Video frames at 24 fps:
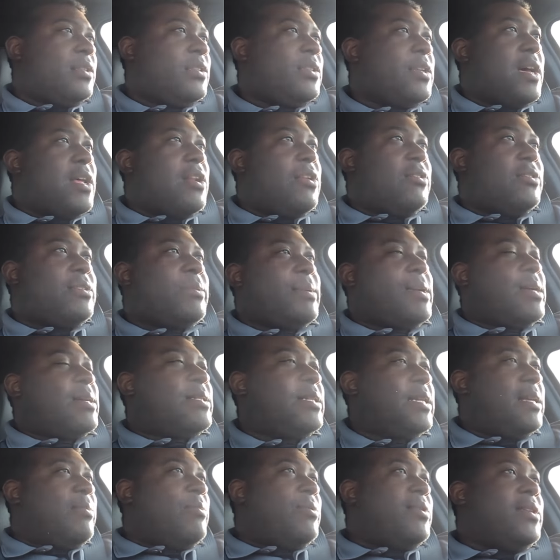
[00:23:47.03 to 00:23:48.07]
I know some of y'all
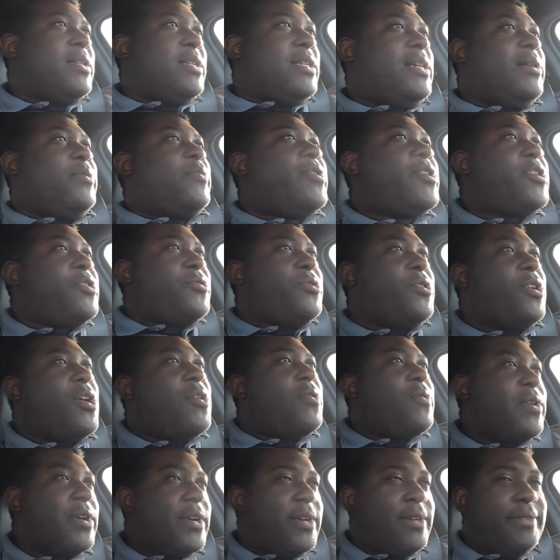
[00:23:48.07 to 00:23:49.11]
said, "Well, D, where are you
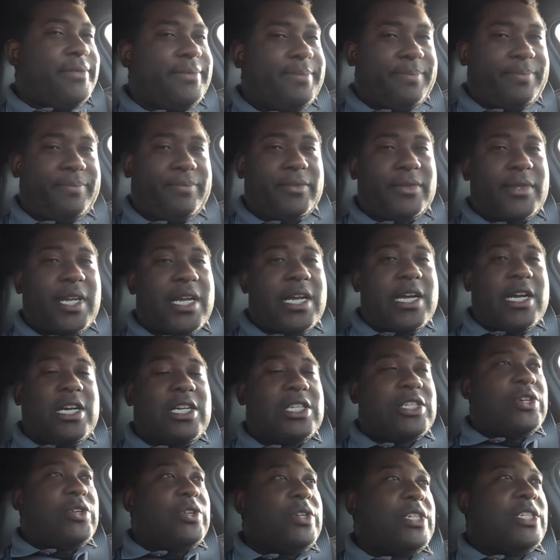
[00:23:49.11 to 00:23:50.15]
going?"
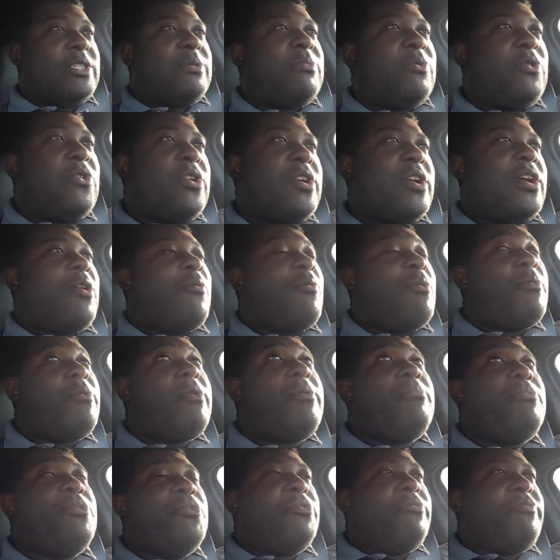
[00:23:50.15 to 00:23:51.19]
So this morning, when
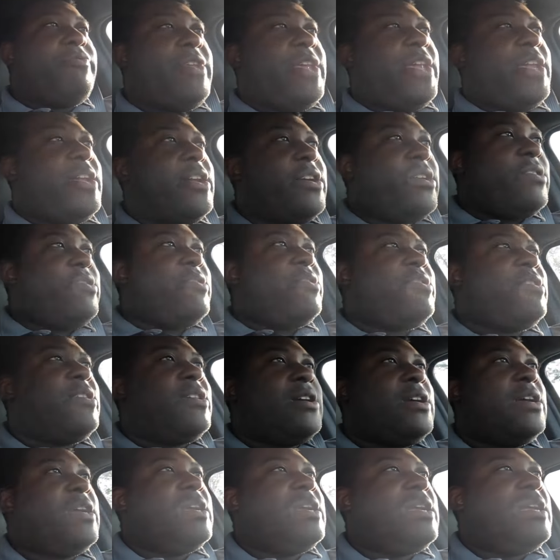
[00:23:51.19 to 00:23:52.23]
we moved here,
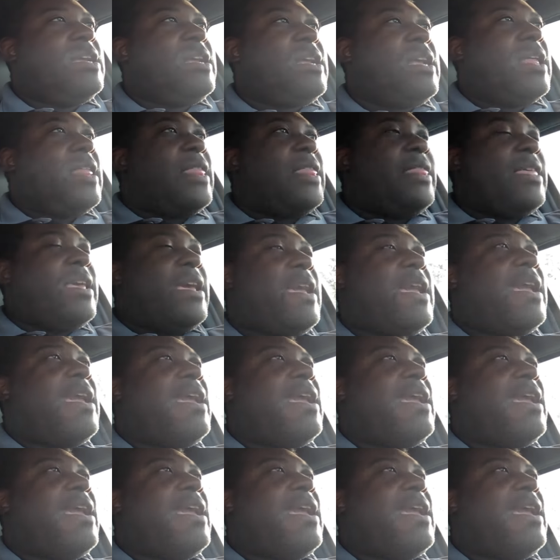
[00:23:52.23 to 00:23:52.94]
they